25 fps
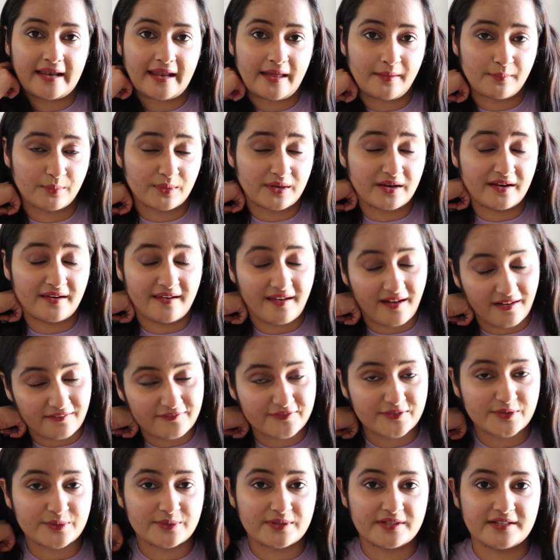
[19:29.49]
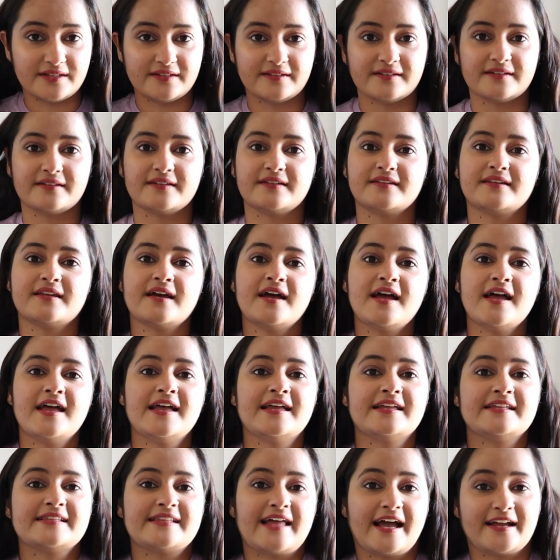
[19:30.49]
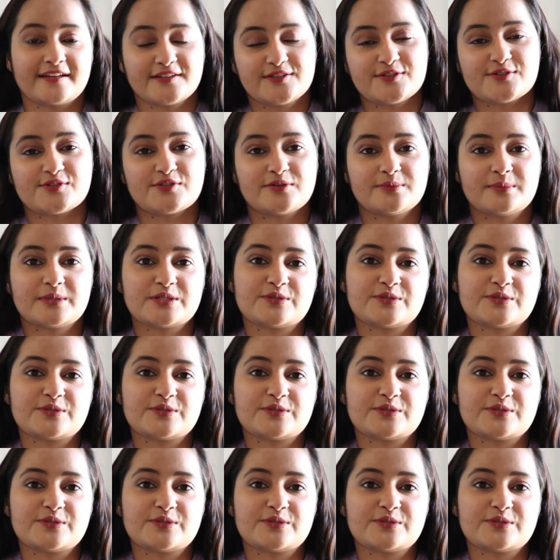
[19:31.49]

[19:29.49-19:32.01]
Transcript: and I would love to read it. Thank you so